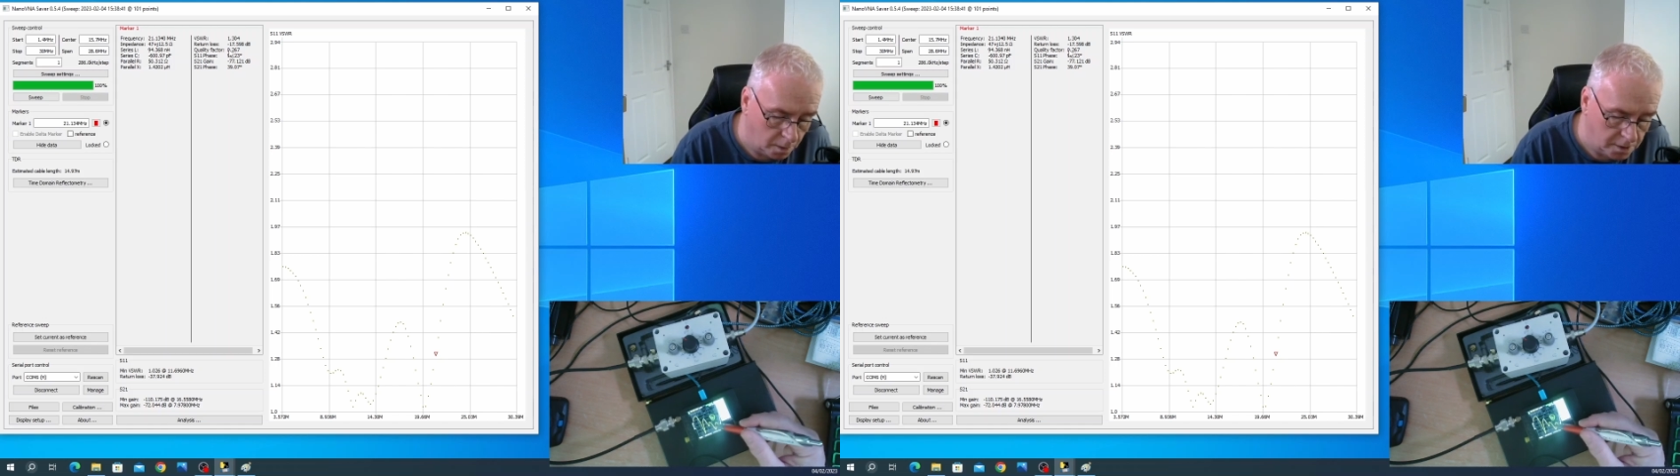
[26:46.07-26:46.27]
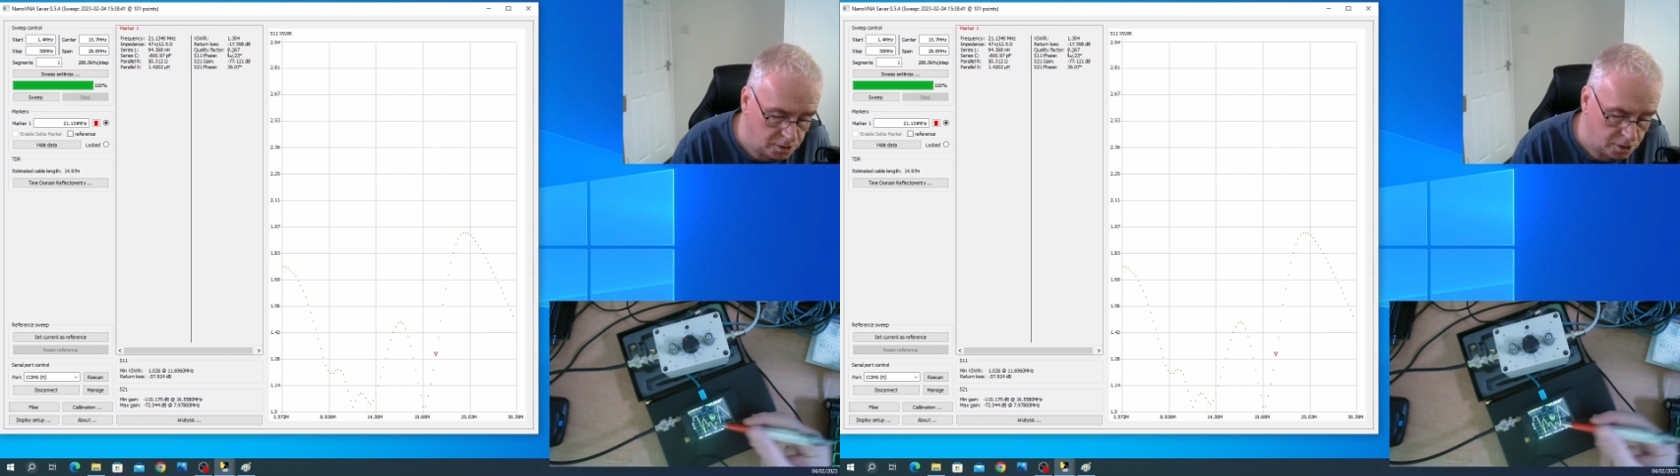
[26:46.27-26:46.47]

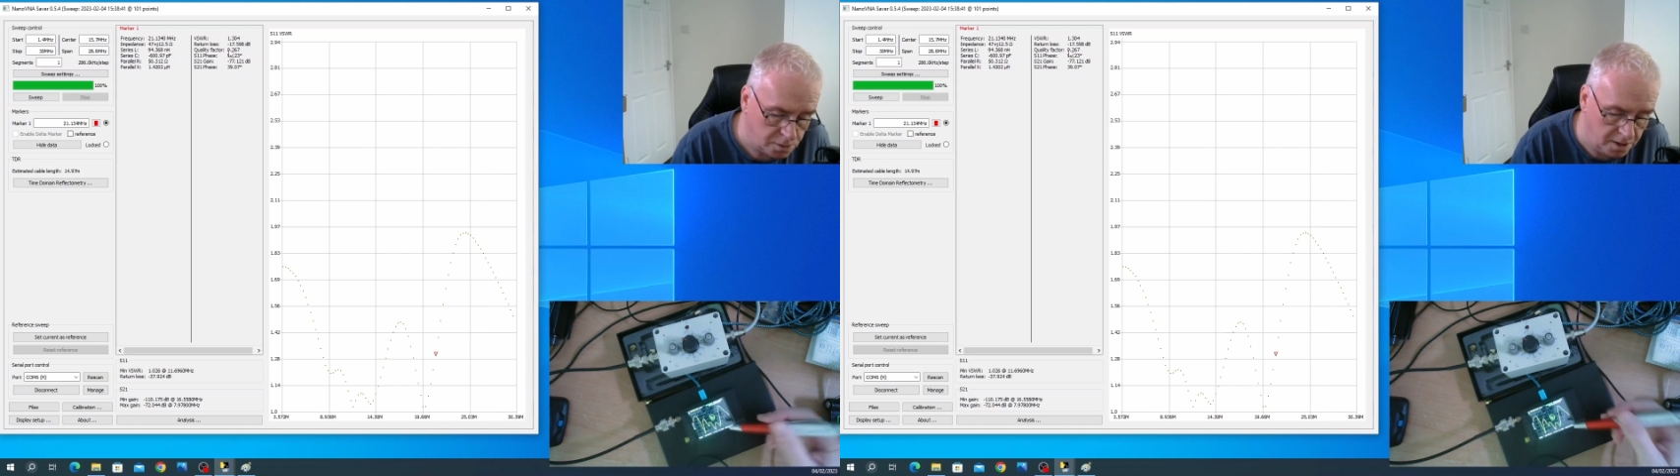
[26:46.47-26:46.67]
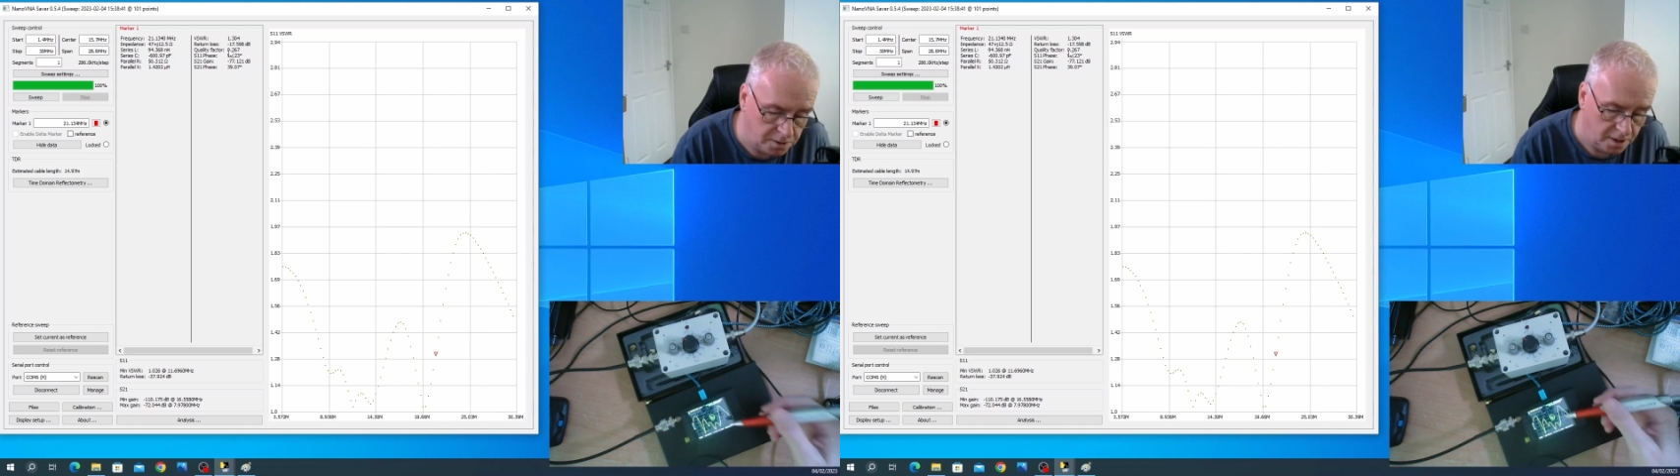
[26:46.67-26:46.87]
one is the
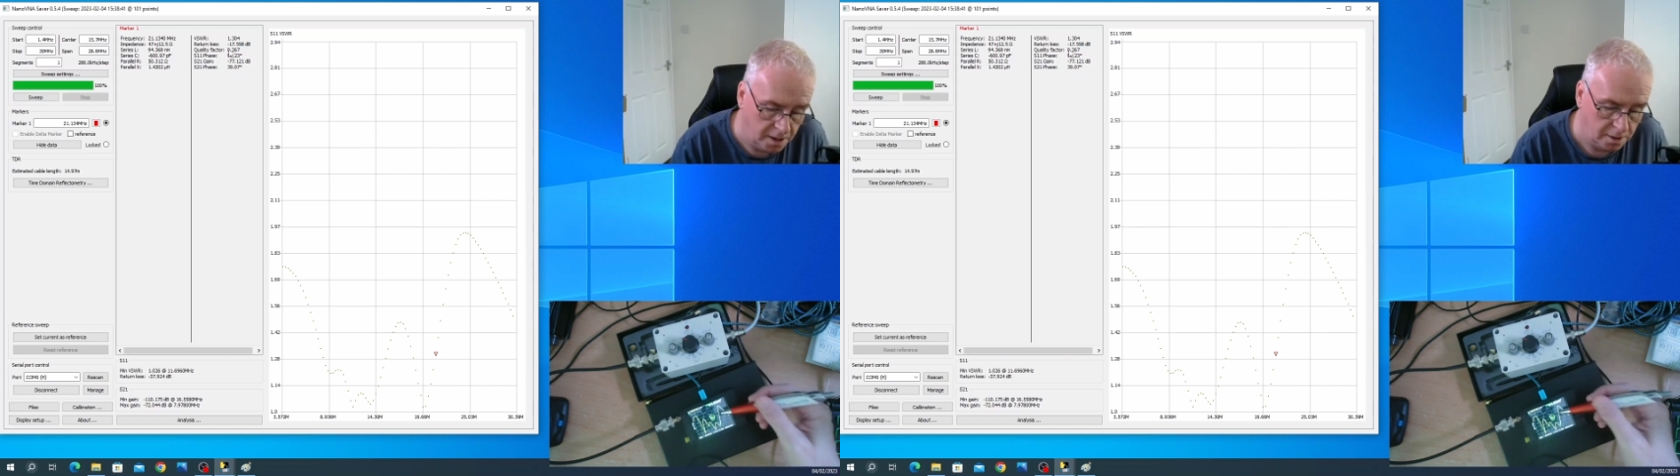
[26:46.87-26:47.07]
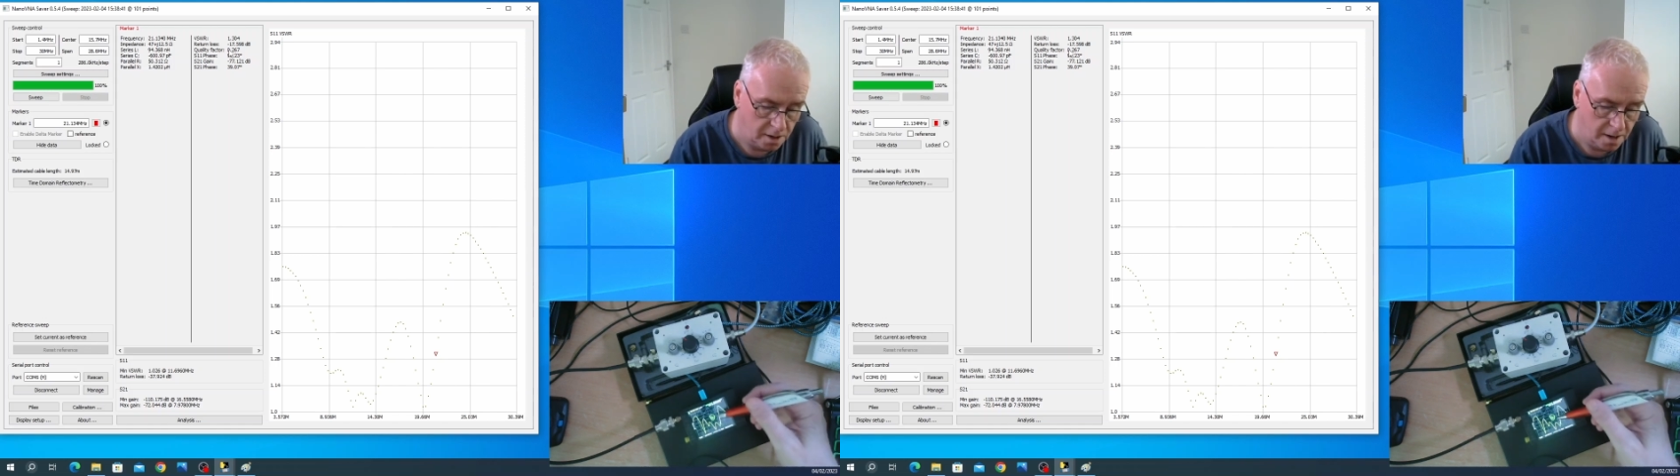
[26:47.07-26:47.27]
Smith
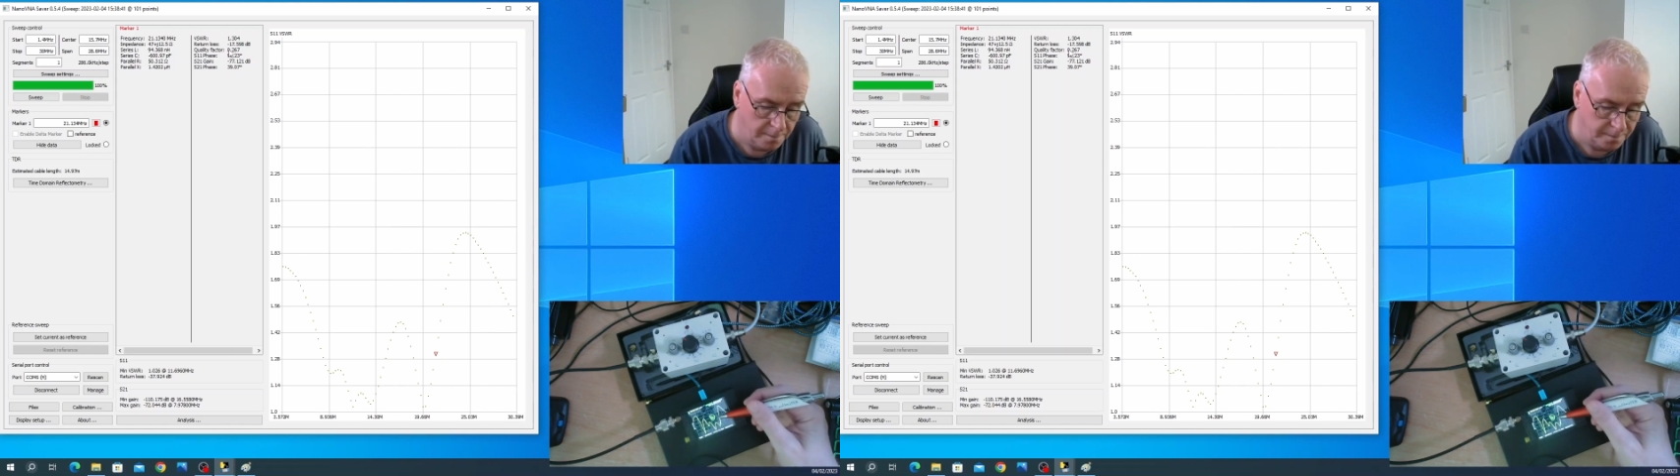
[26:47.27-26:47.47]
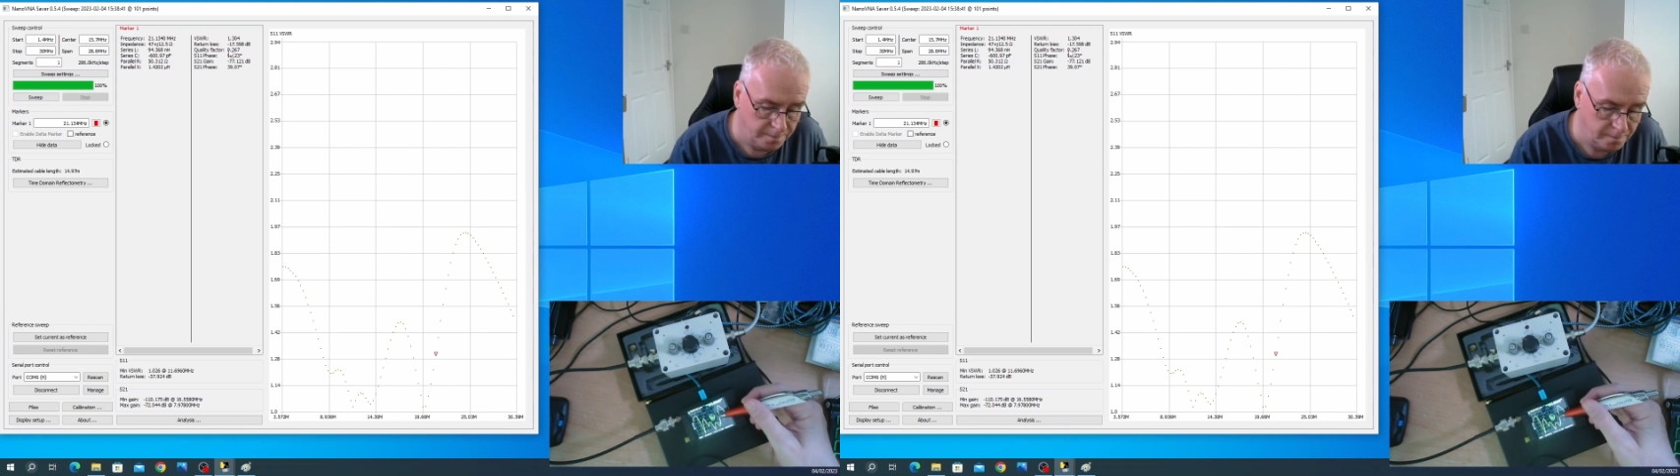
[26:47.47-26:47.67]
diagram.